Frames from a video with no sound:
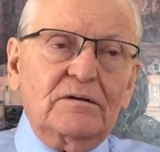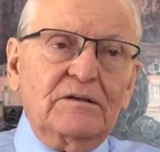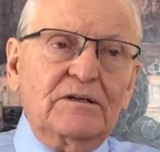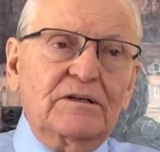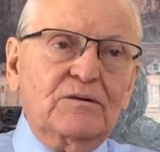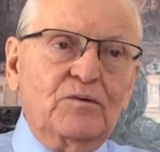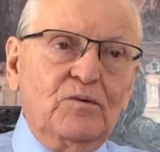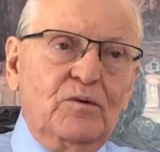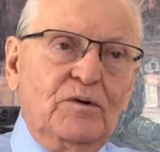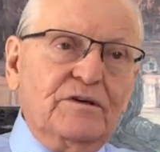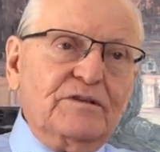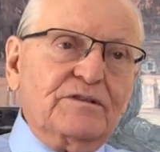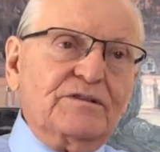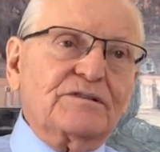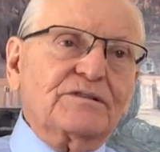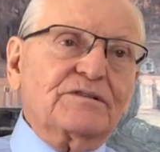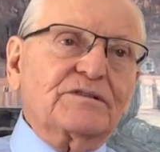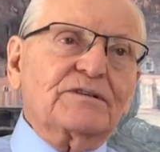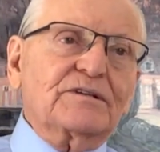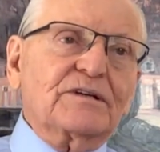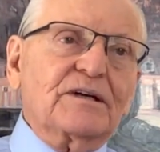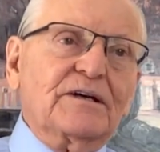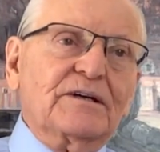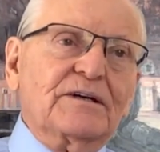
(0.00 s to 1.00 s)
it
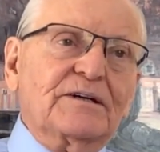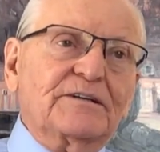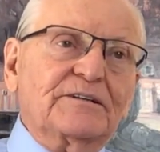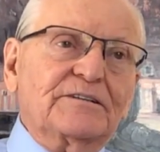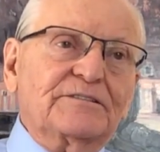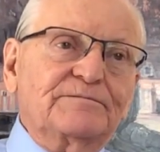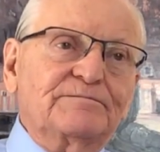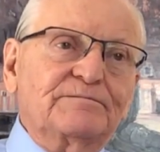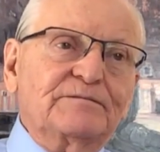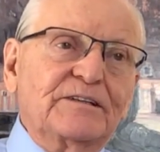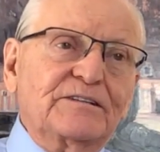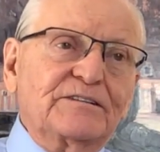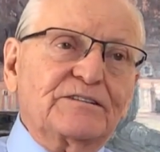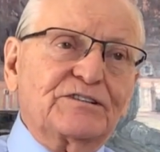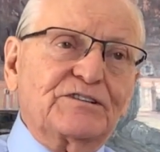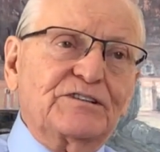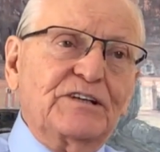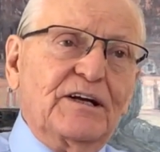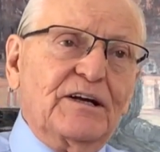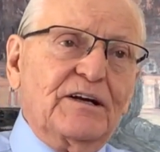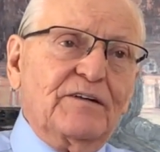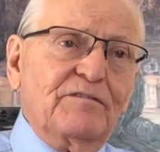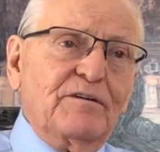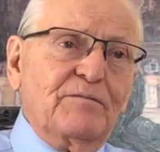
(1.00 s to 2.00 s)
was
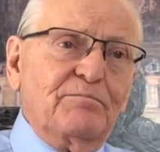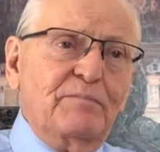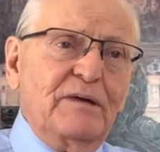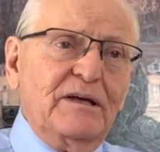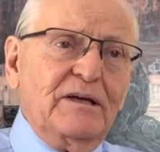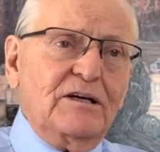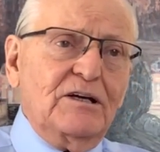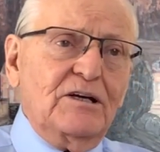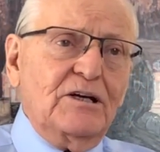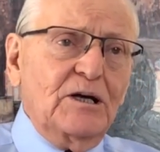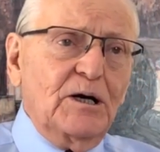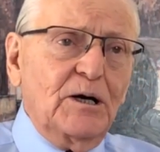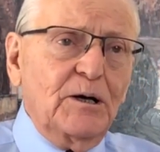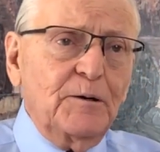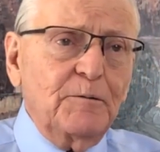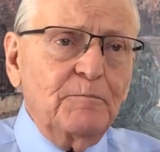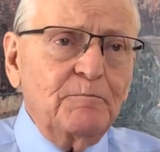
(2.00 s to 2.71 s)
instead of a big